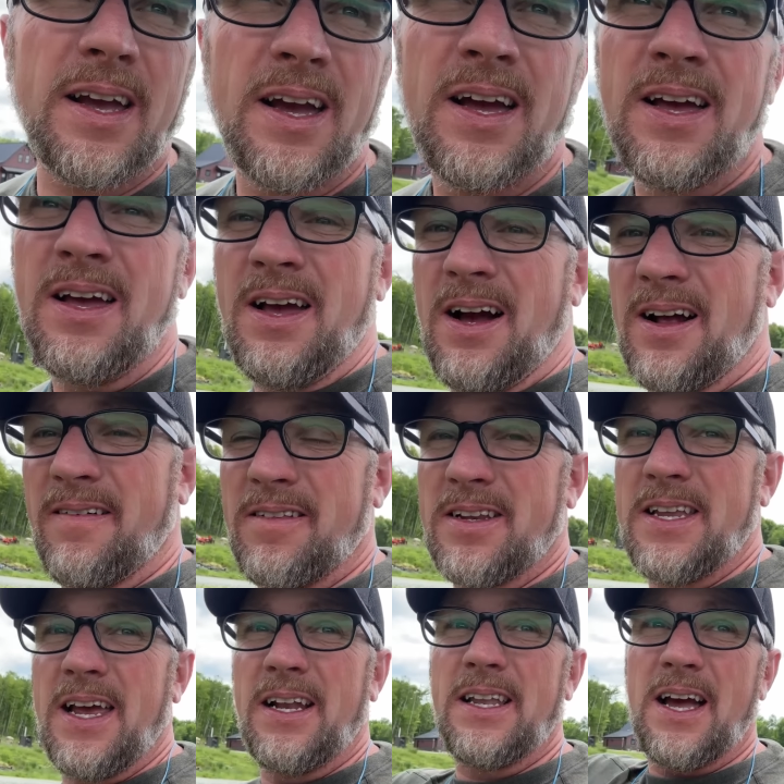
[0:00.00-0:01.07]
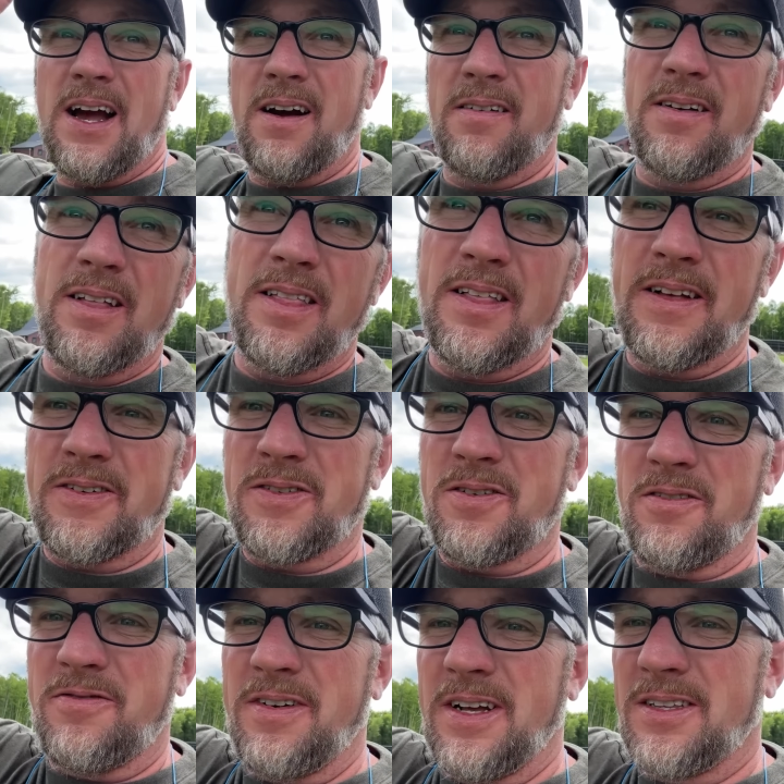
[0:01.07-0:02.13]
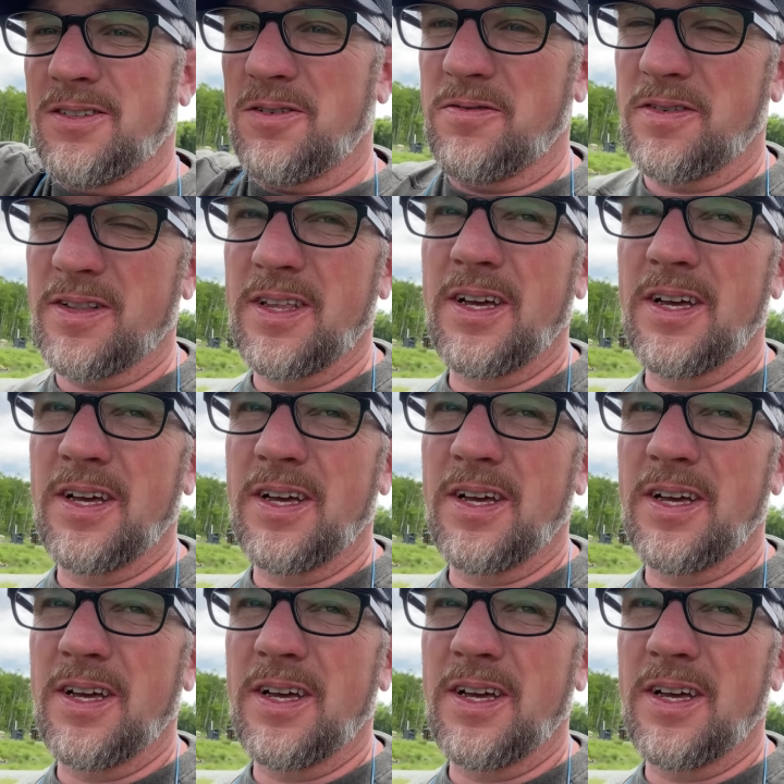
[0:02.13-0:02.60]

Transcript: I'm gonna have to take down the electrical fence over